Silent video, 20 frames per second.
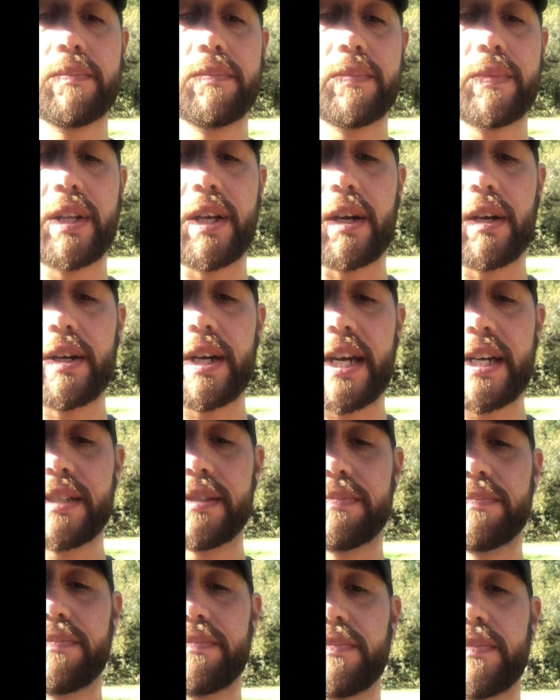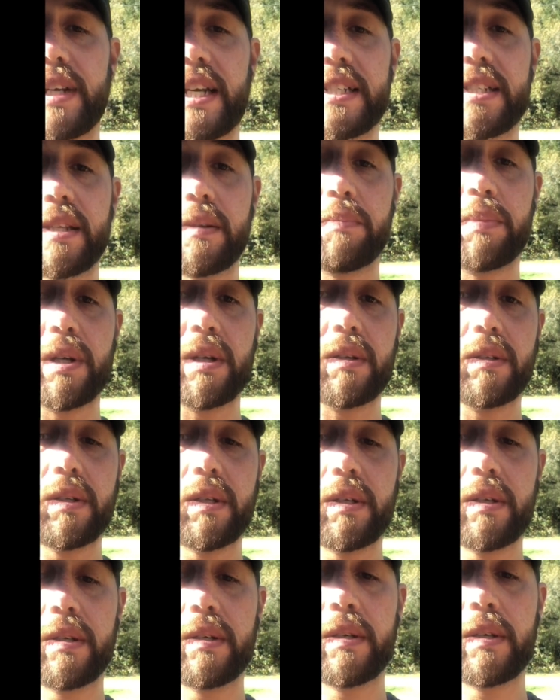They are nicely built.
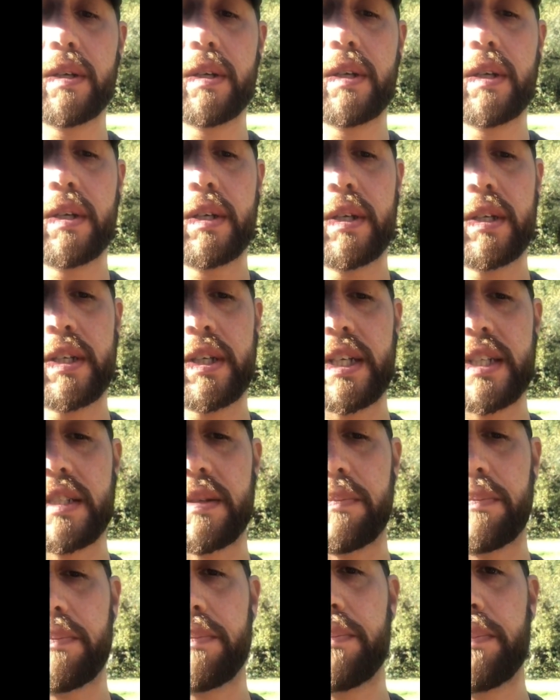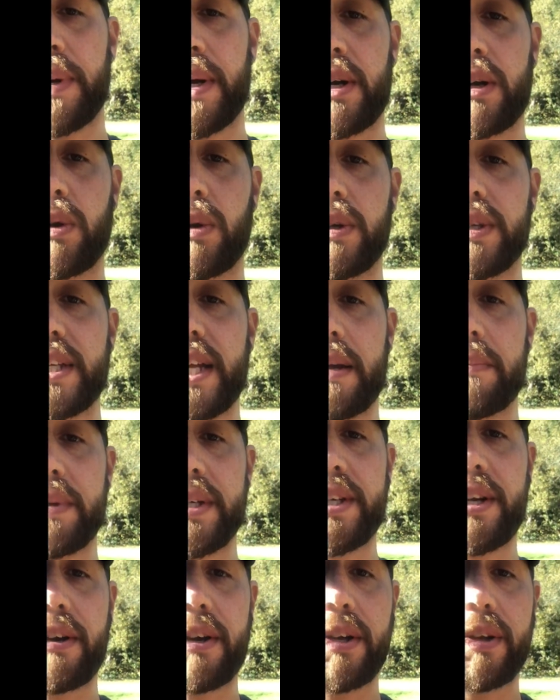Got some paracord type
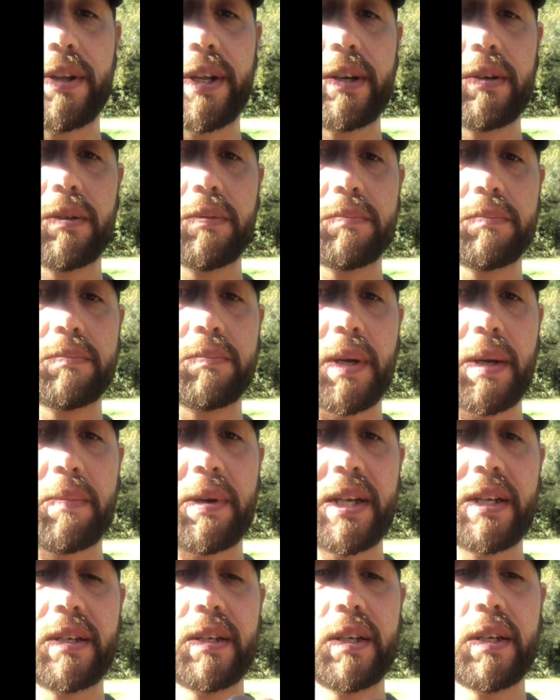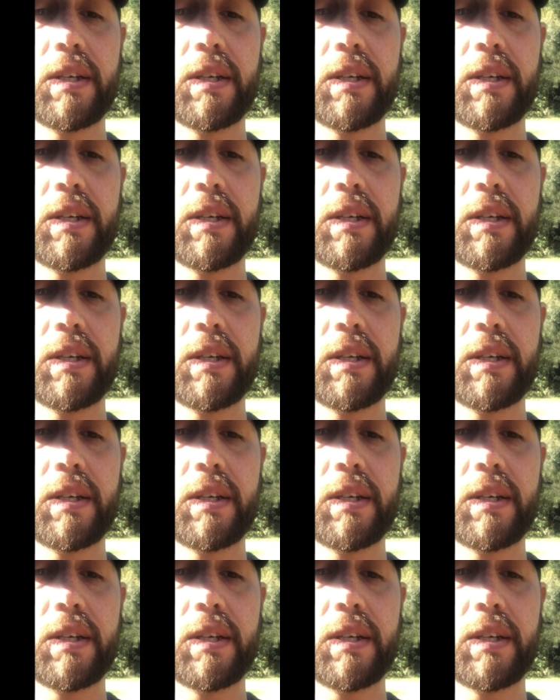material there. Oh, my bad.